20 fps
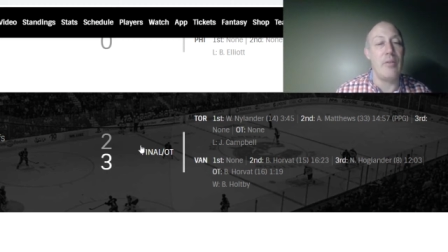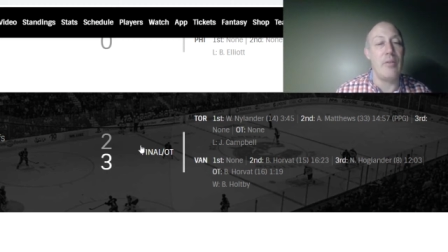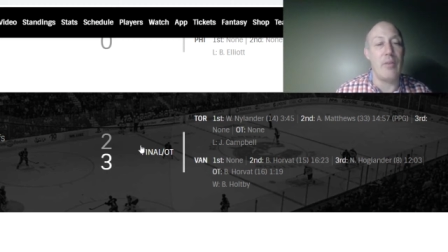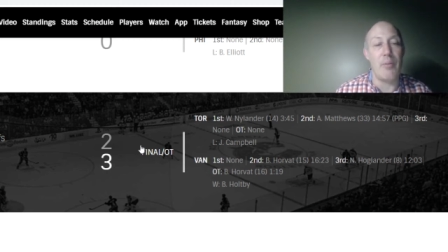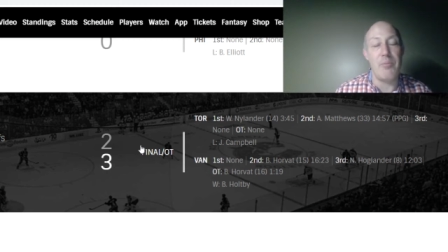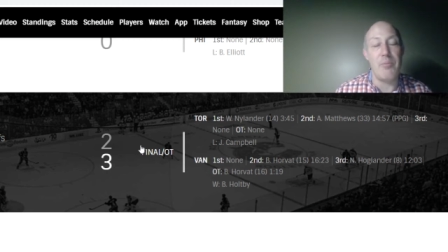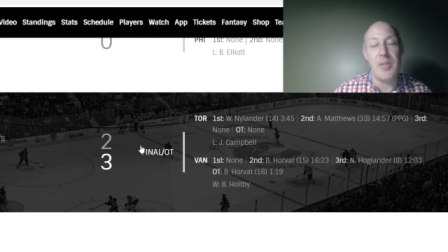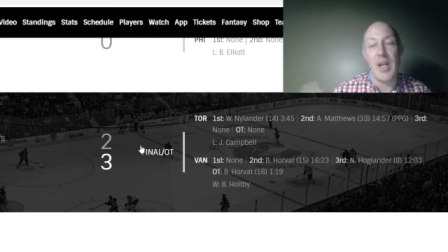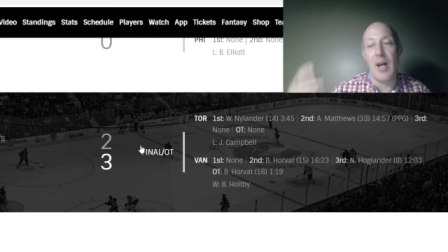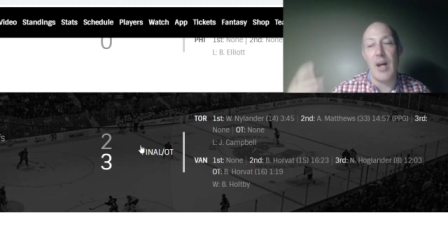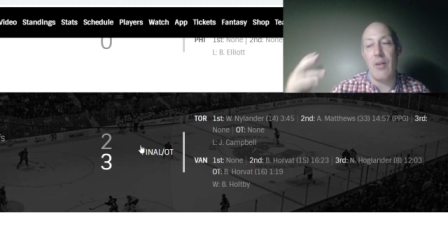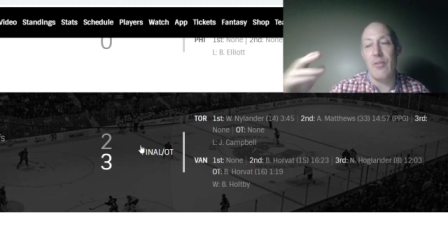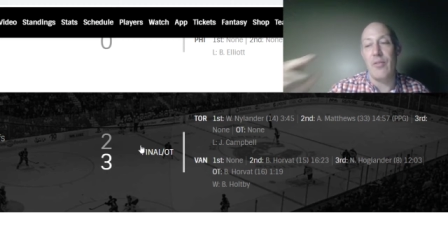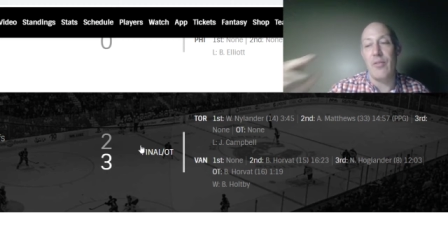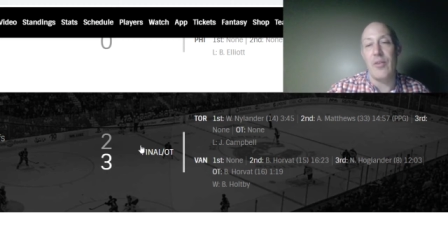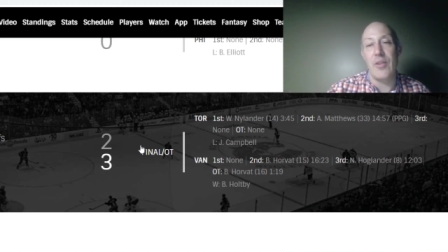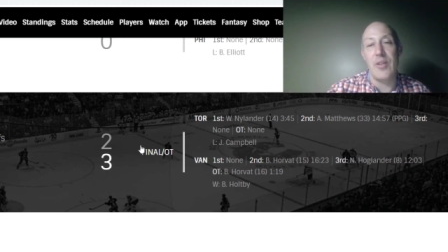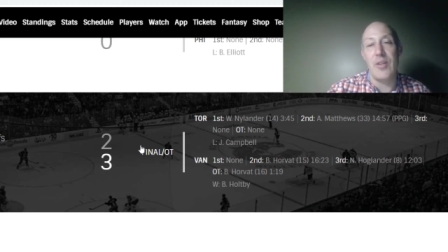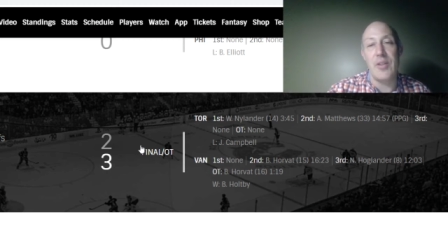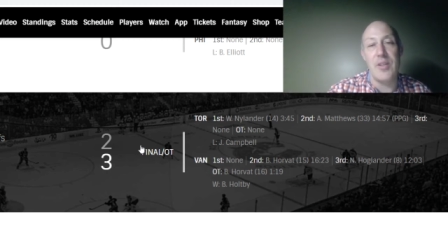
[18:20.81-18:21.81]
I'm down for
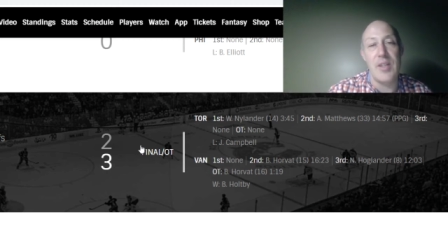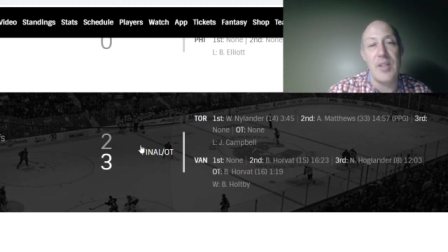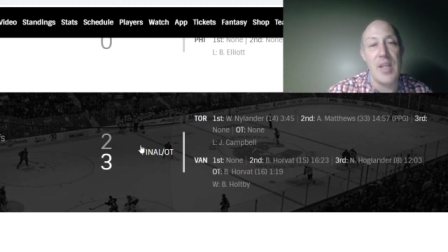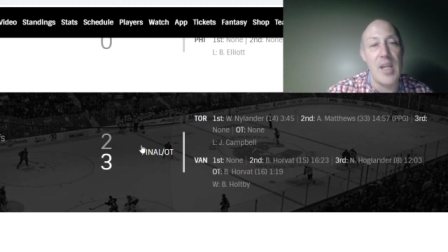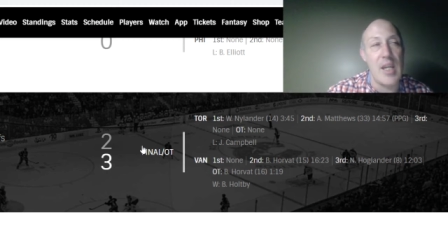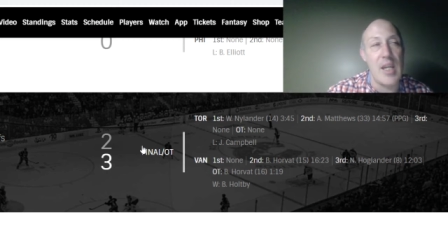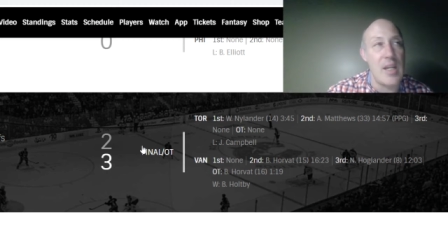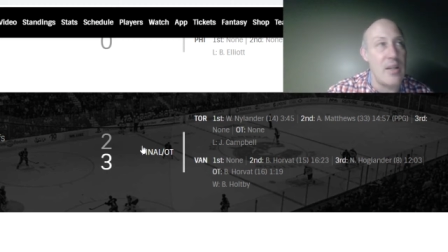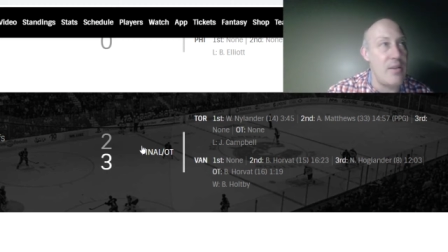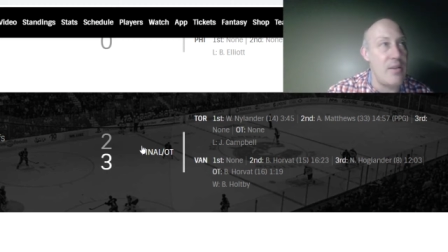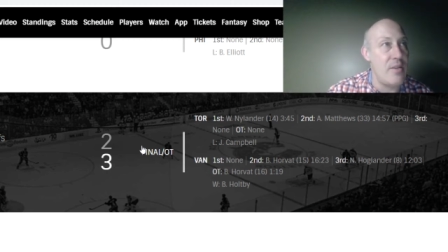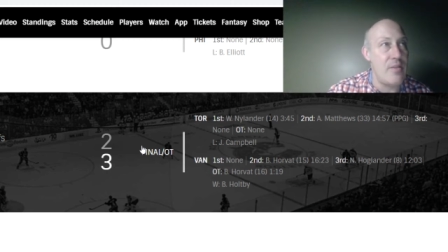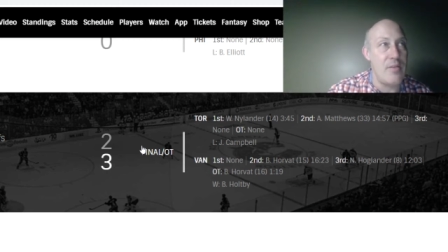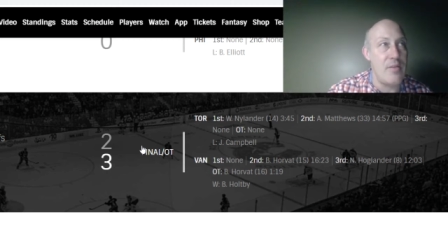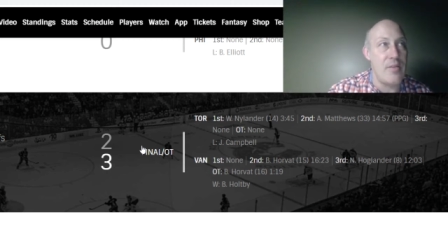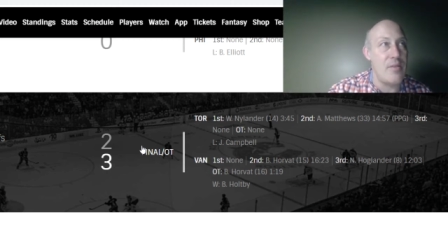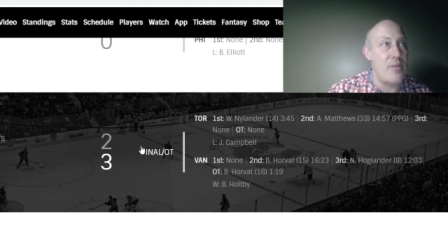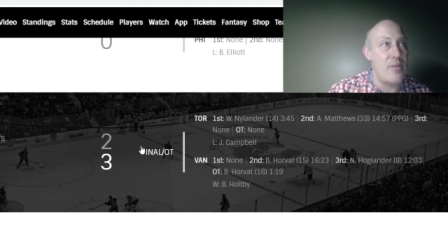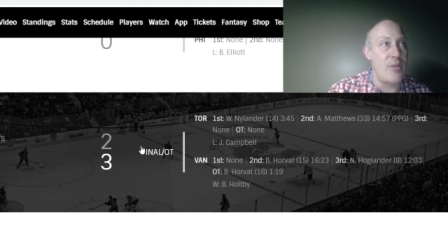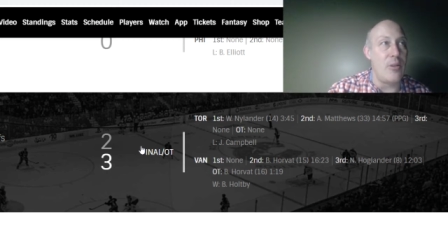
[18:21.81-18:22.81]
the day.
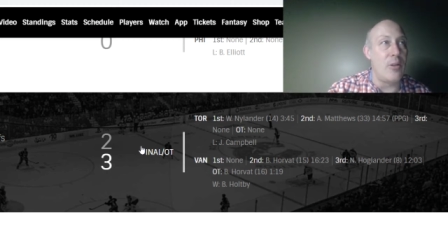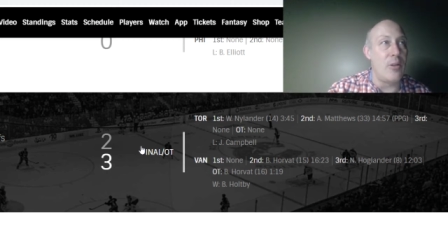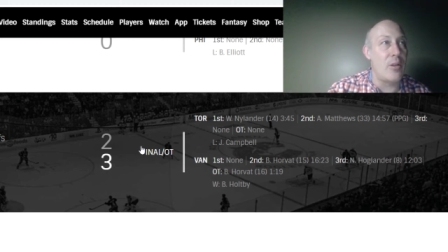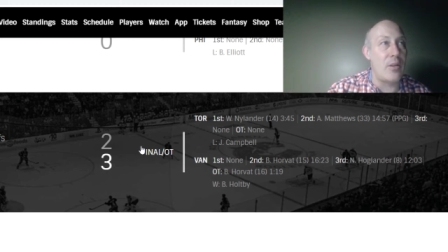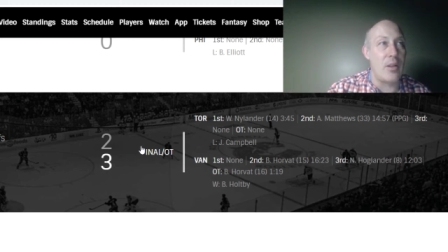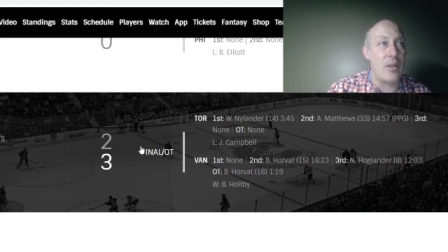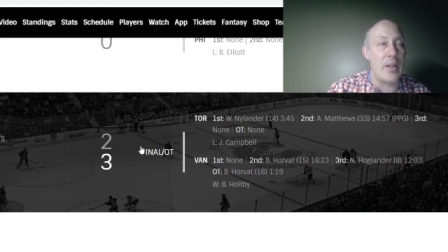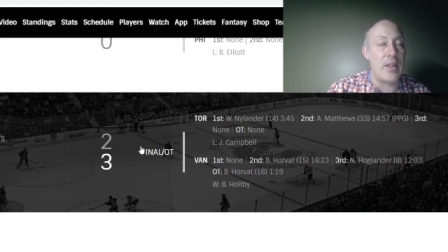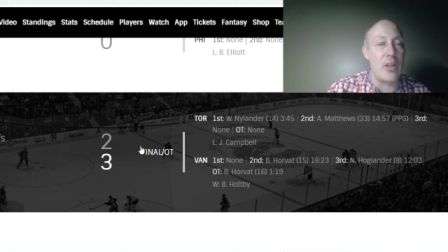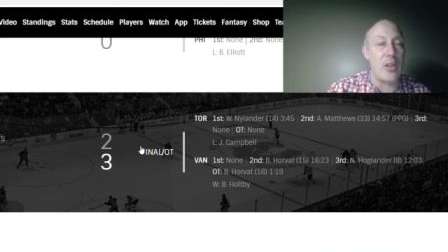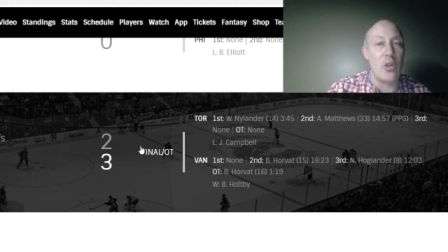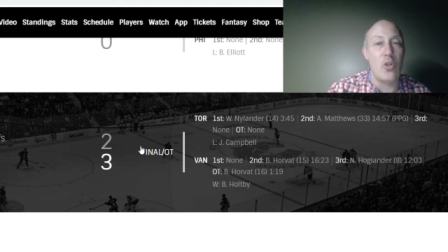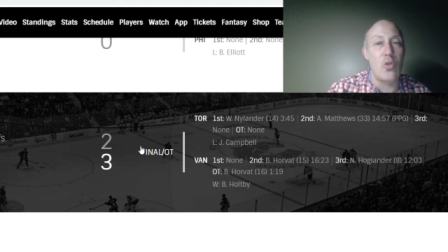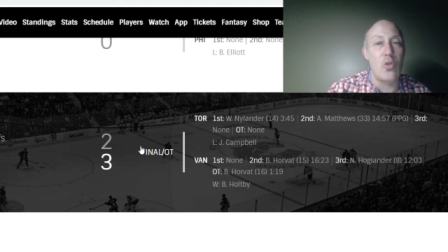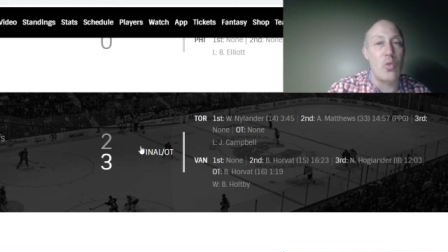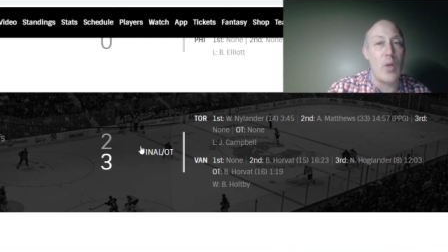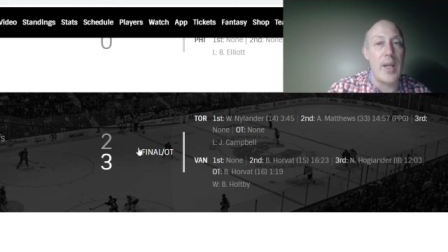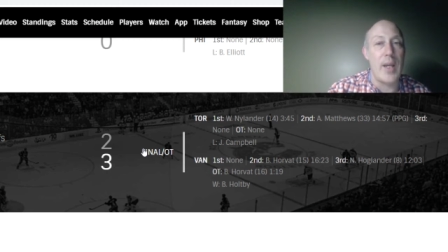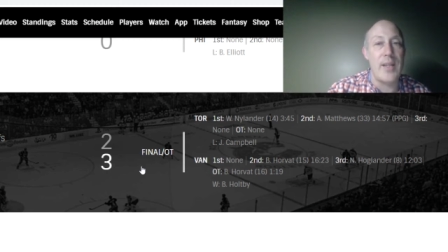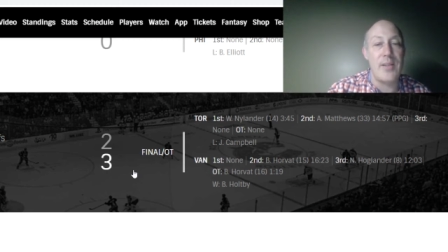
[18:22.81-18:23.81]
And looked like a
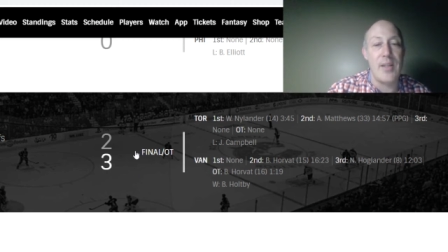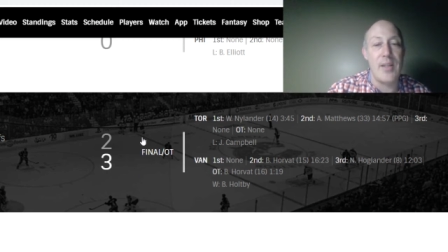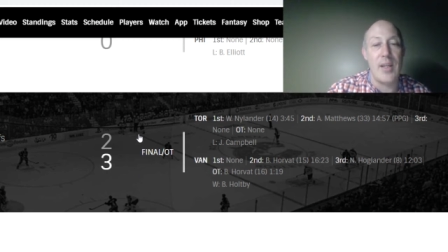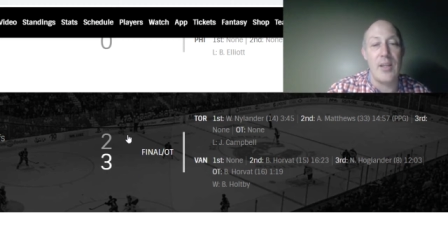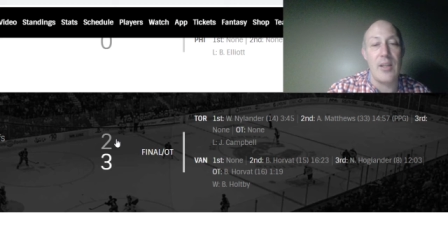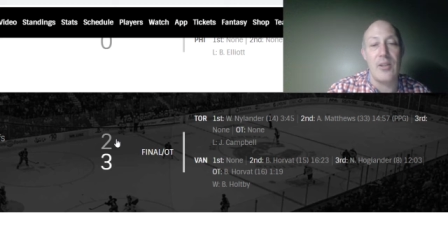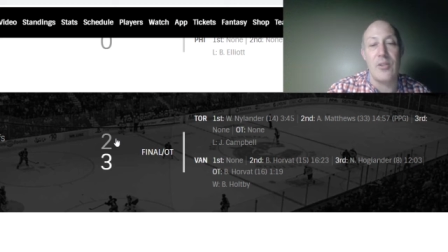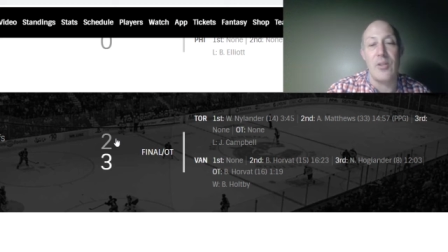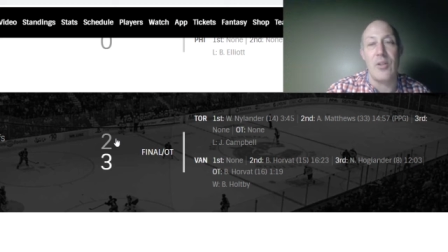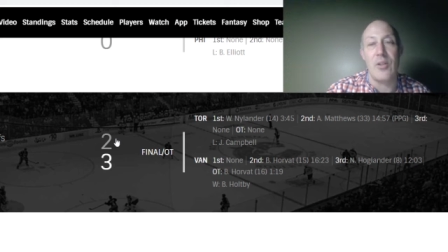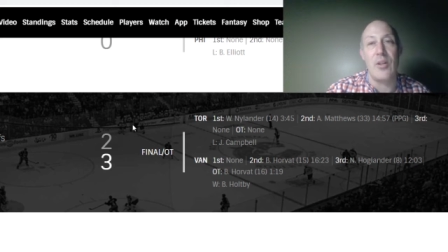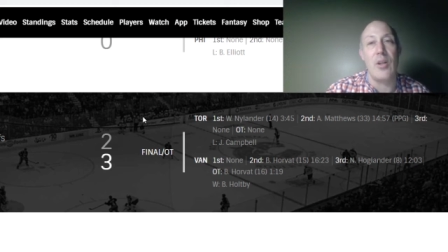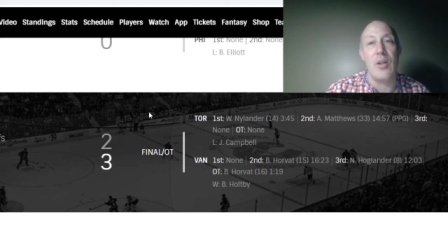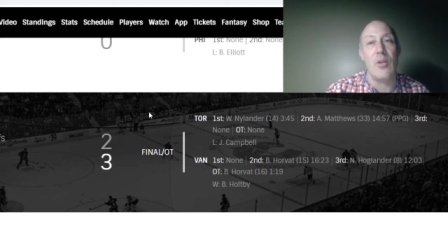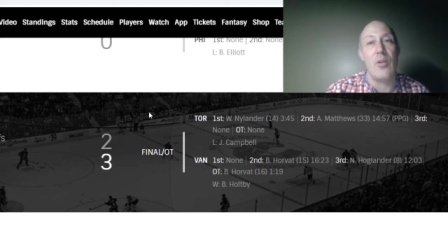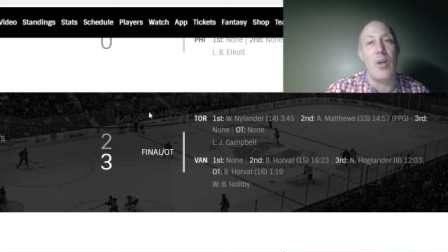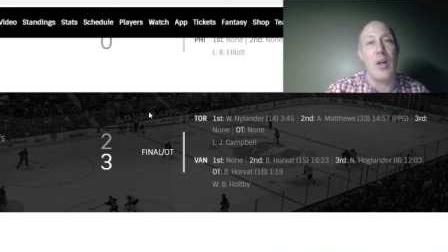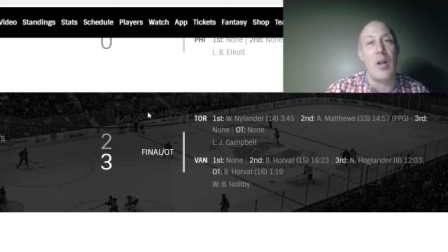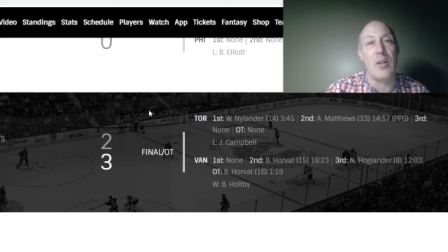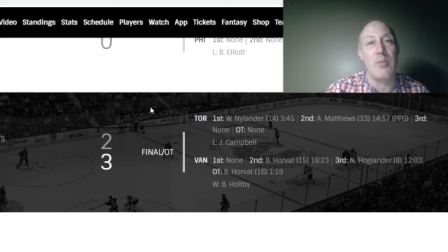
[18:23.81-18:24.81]
great day that turned
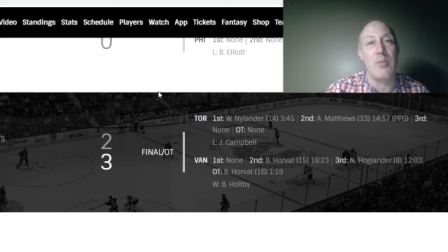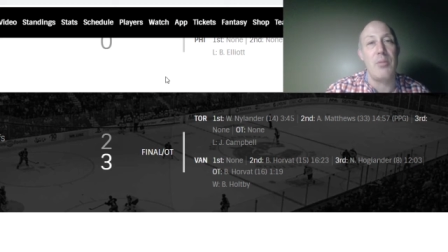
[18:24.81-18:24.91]
out not to be